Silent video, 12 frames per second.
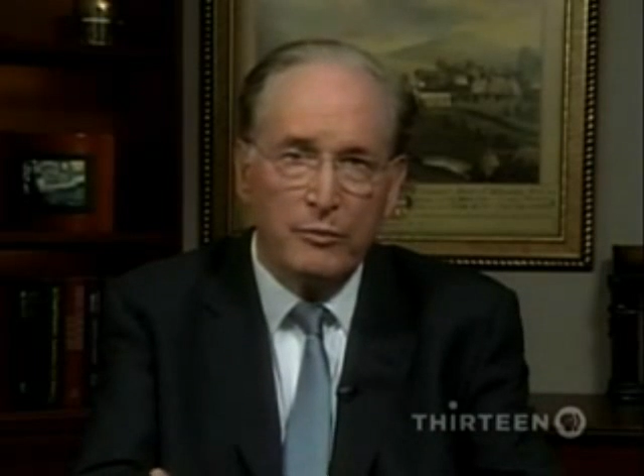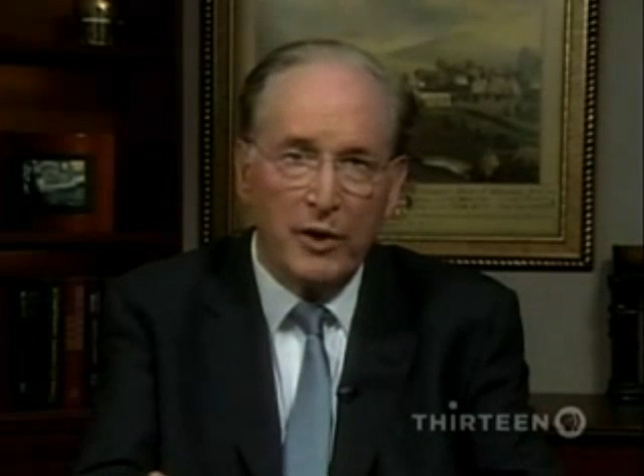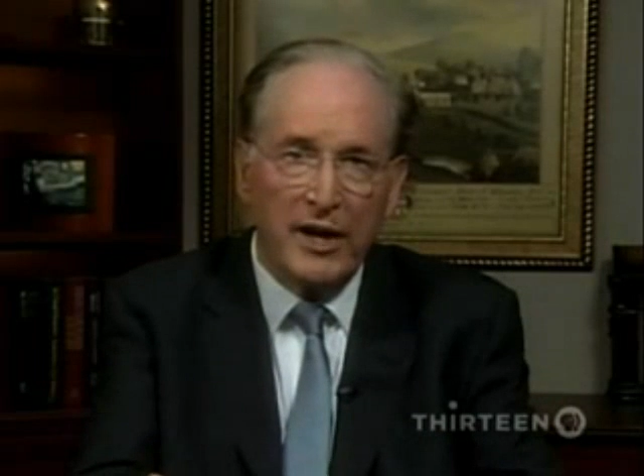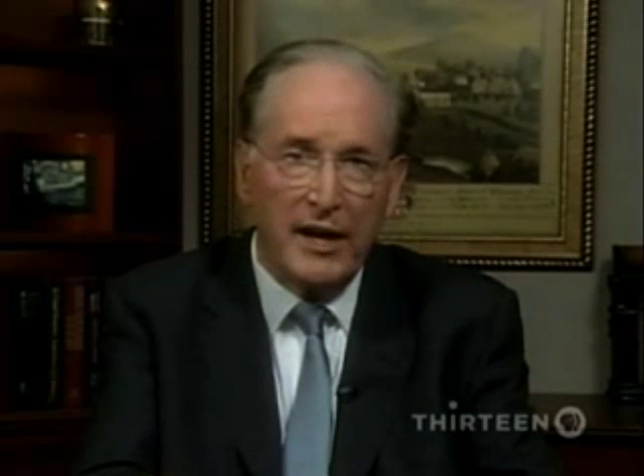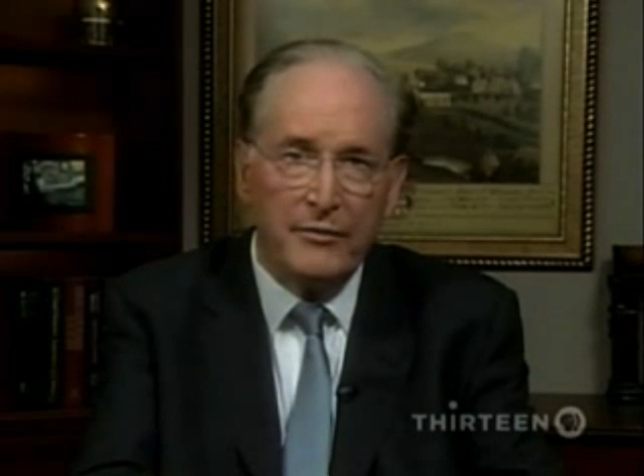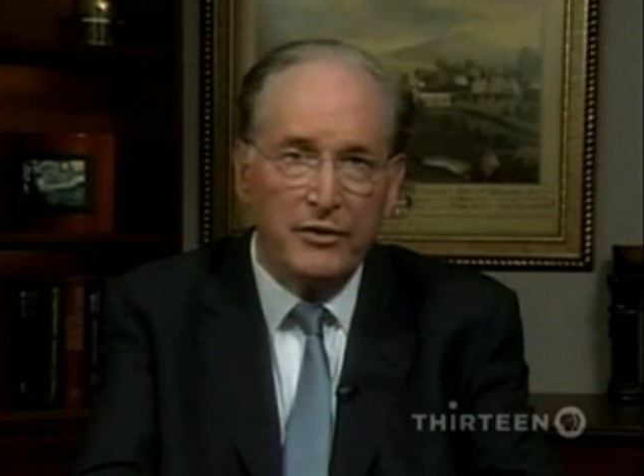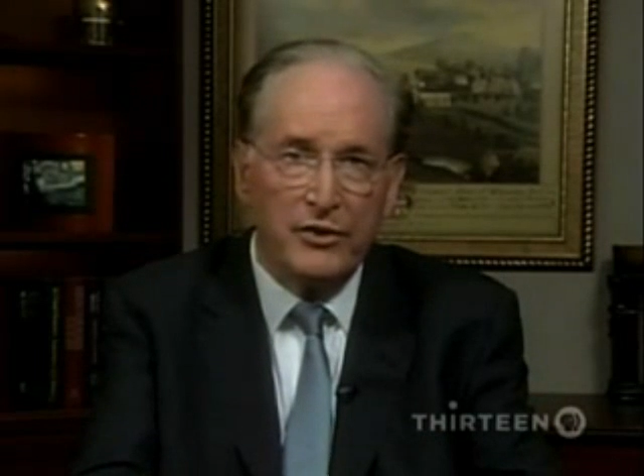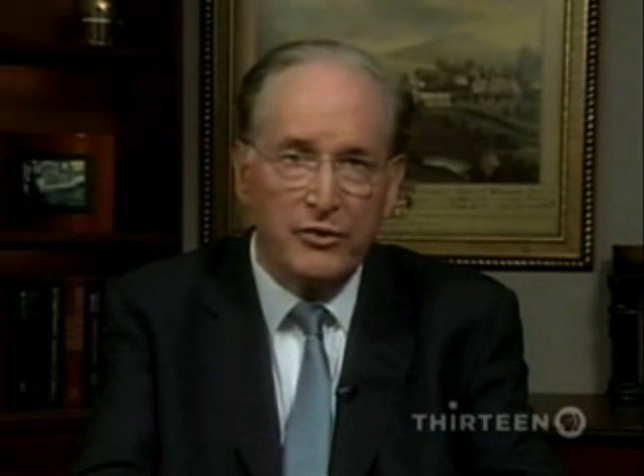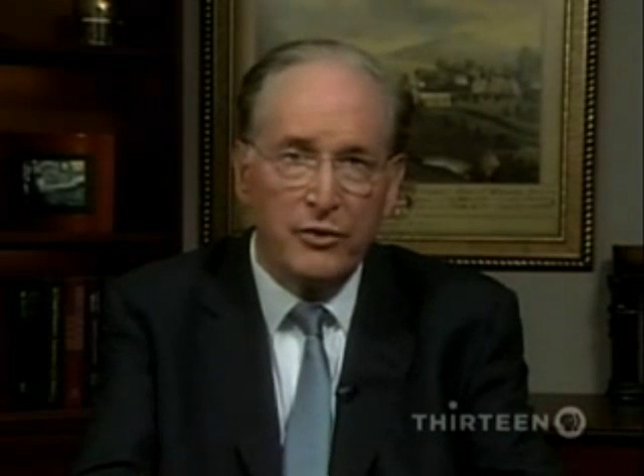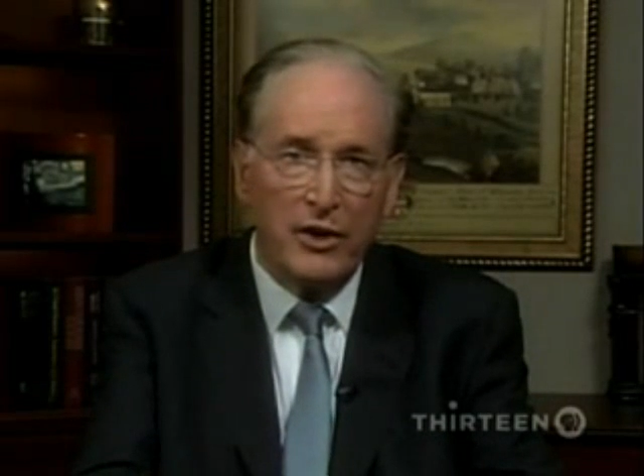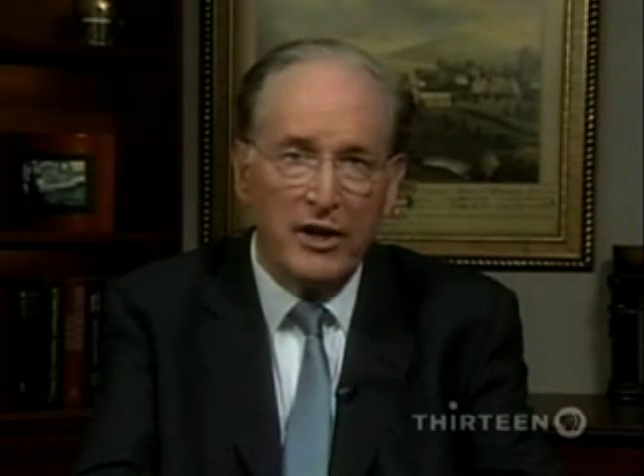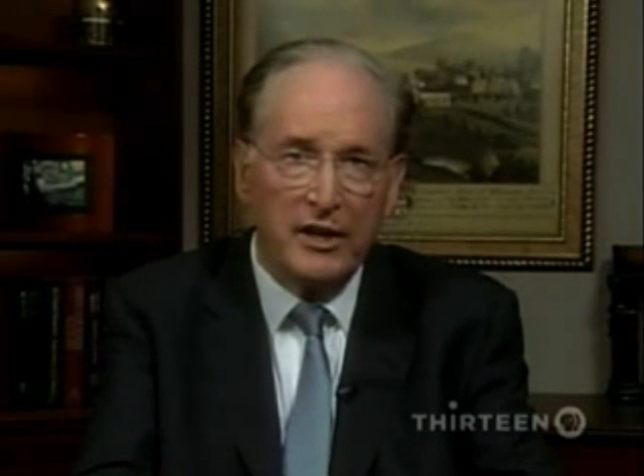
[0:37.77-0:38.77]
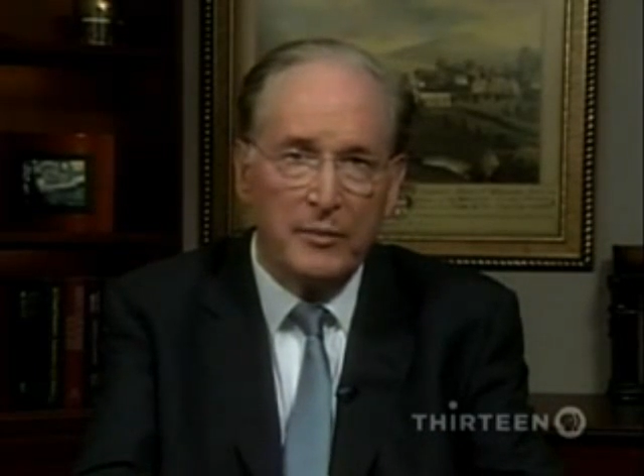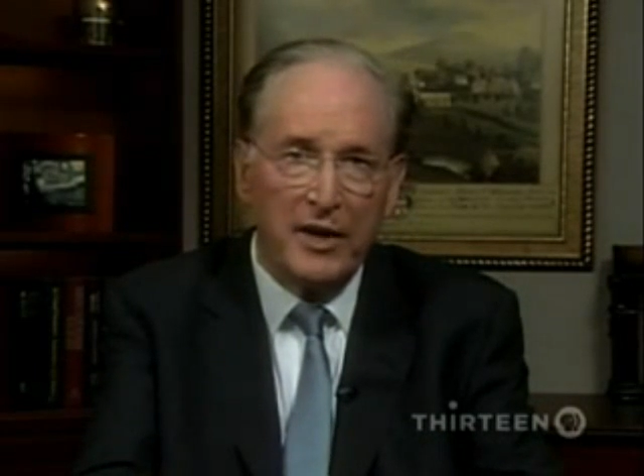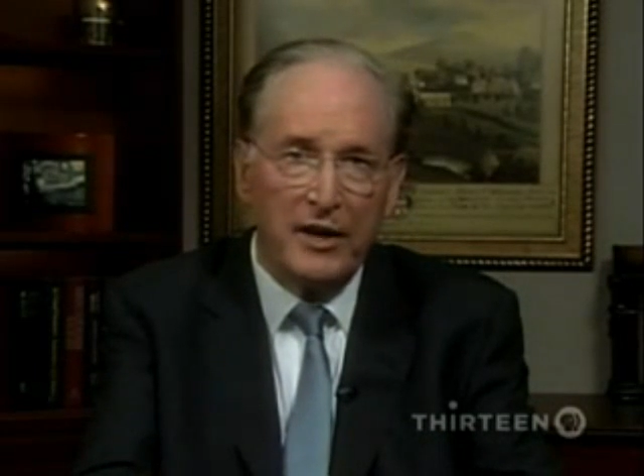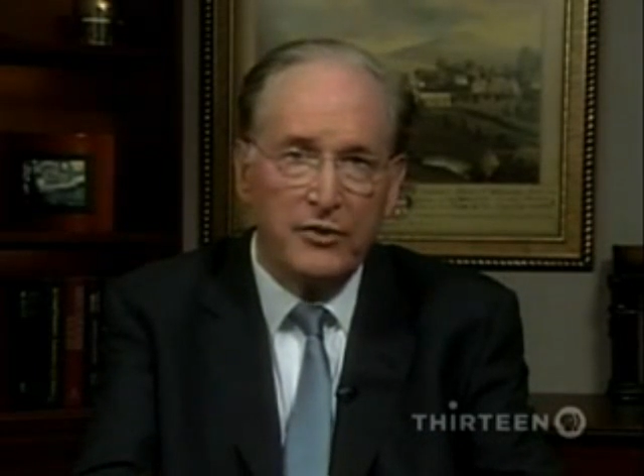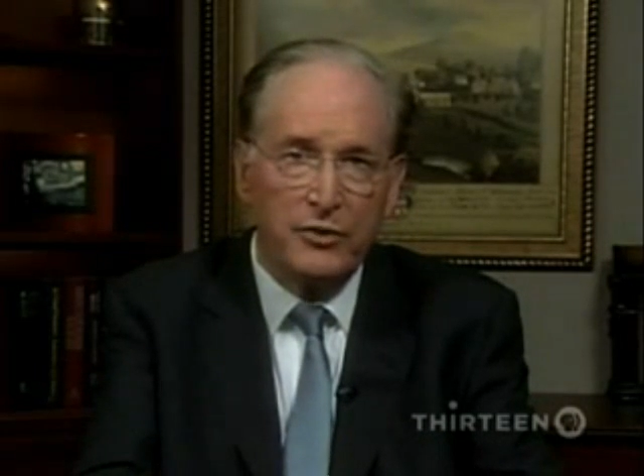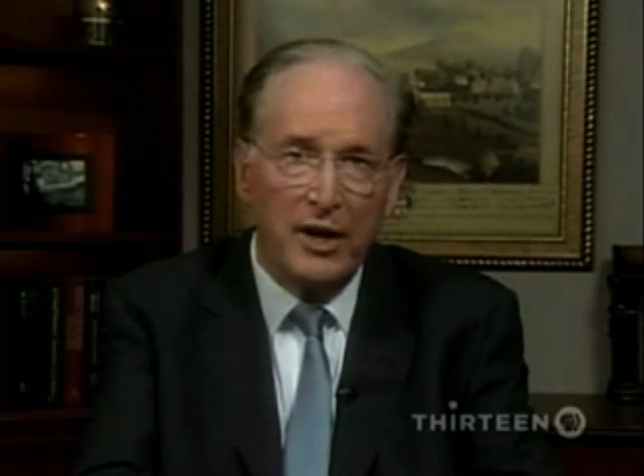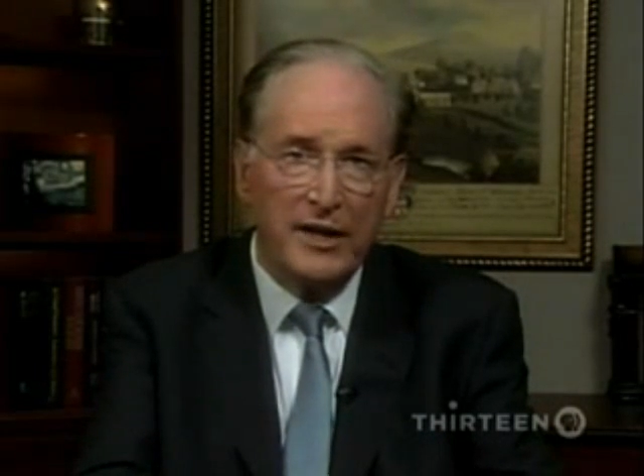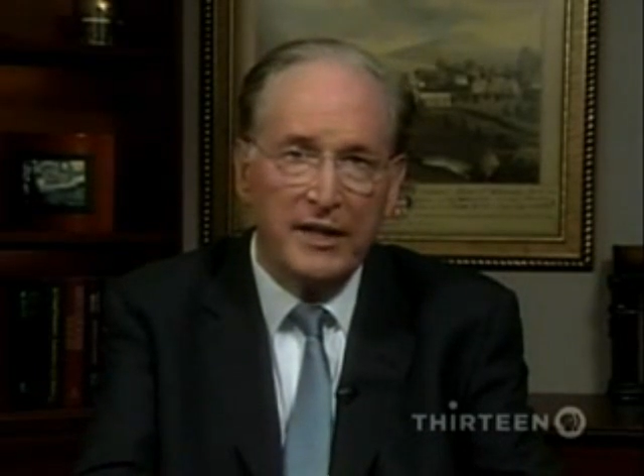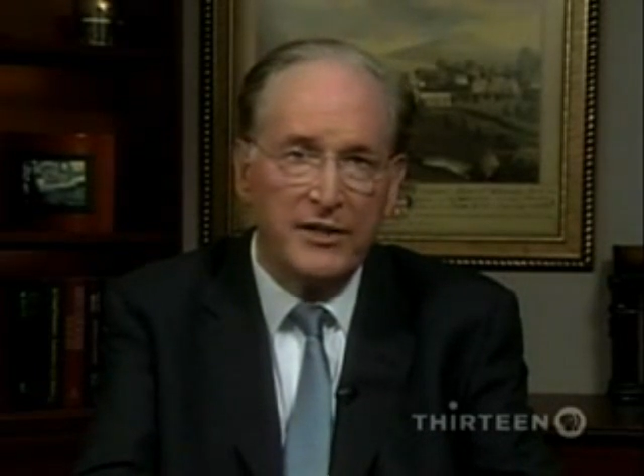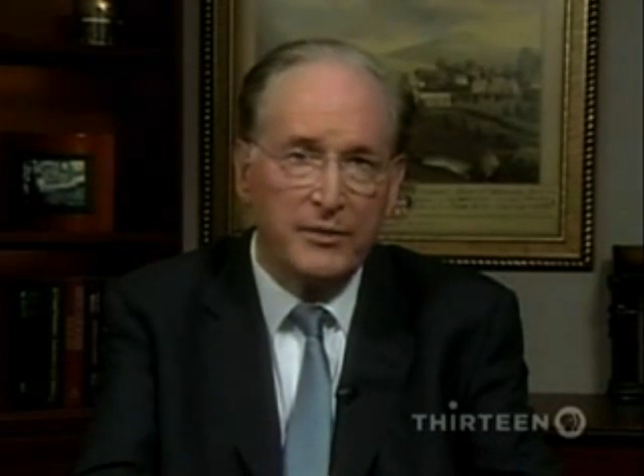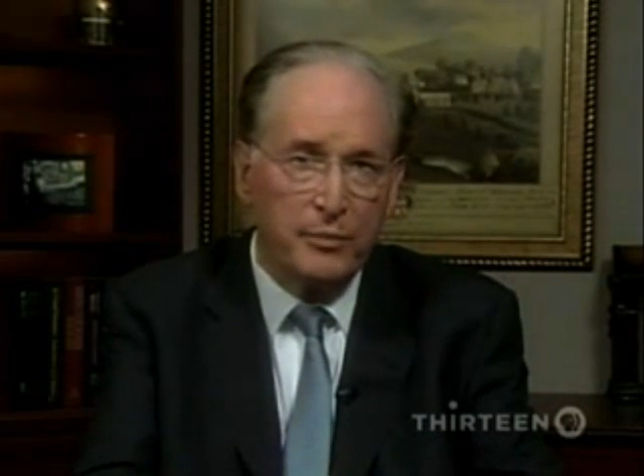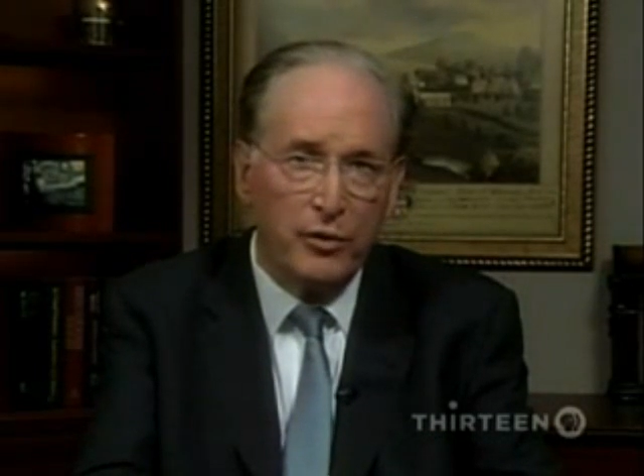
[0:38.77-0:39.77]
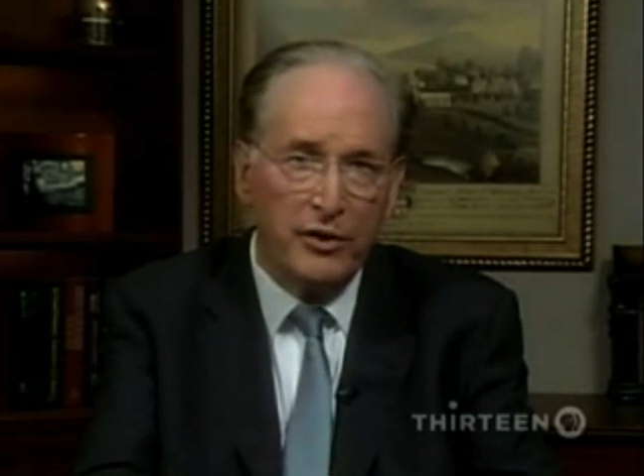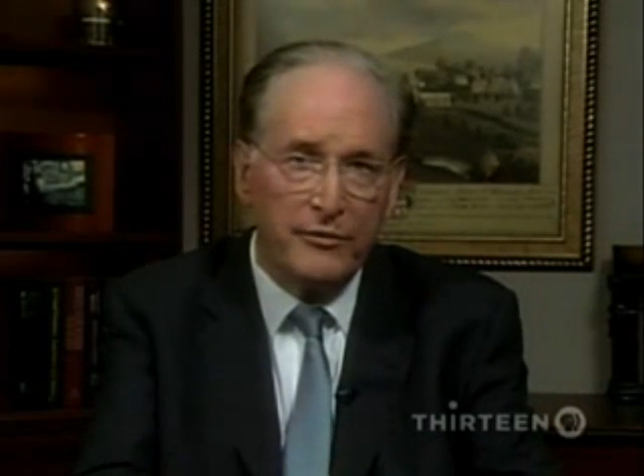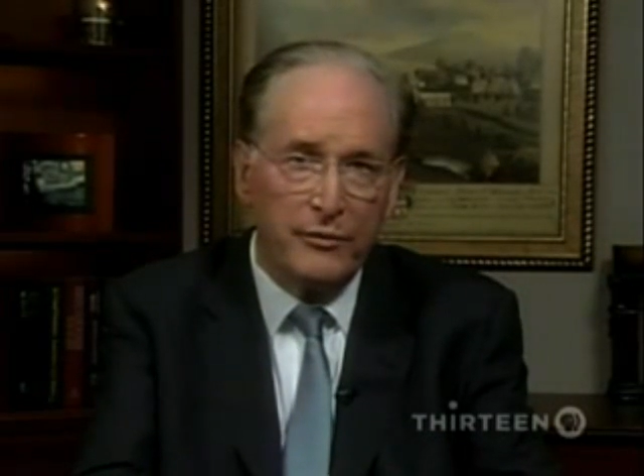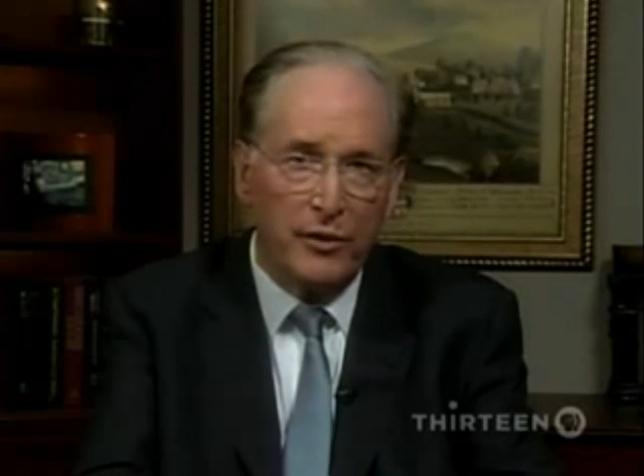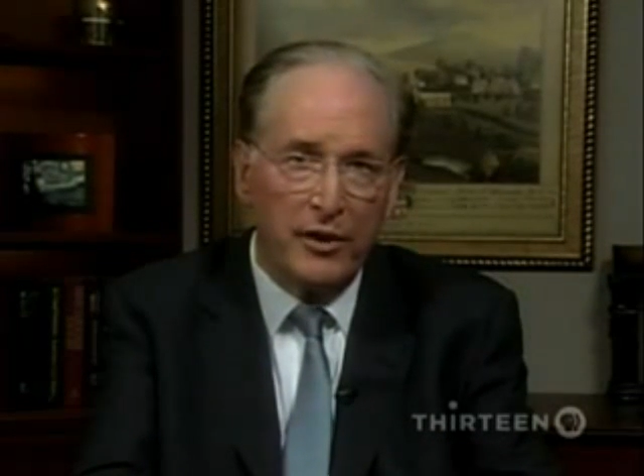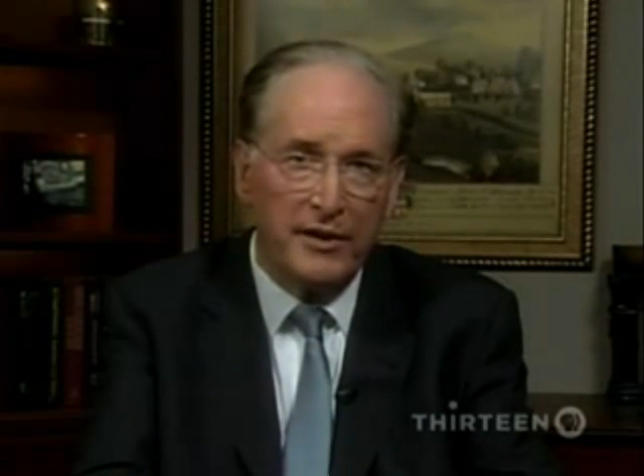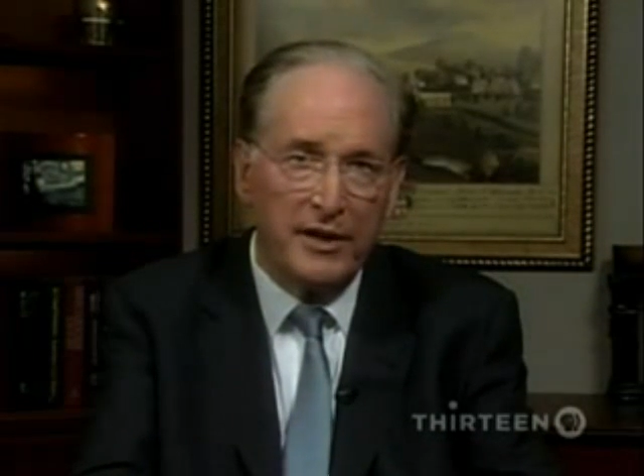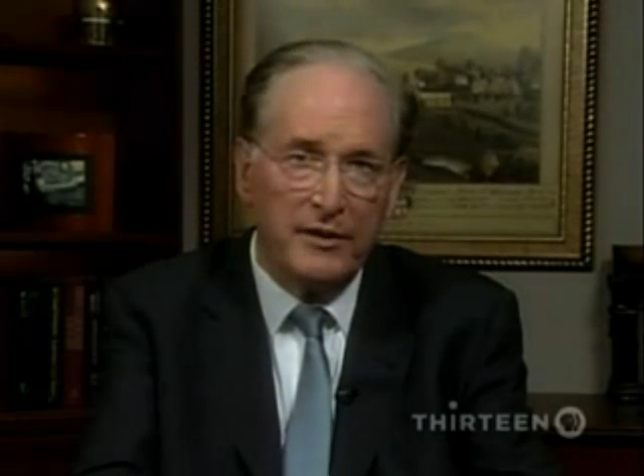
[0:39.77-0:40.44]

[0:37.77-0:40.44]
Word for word: what I feel strongly about and try and get support for it.